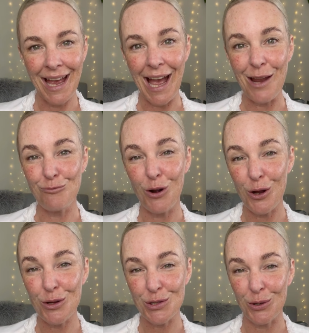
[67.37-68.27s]
and
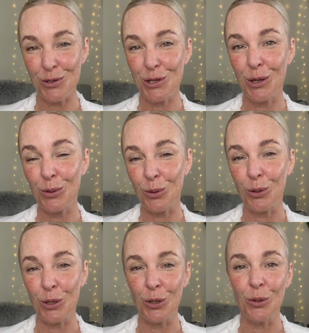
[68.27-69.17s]
rose otto
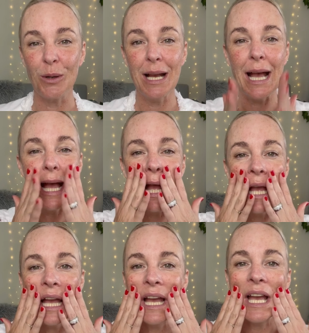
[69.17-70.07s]
oil.
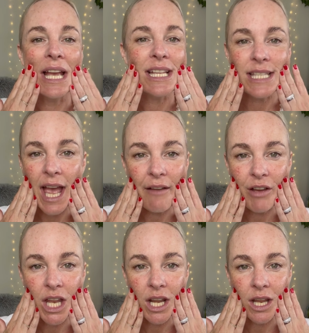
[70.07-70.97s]
It's heaven.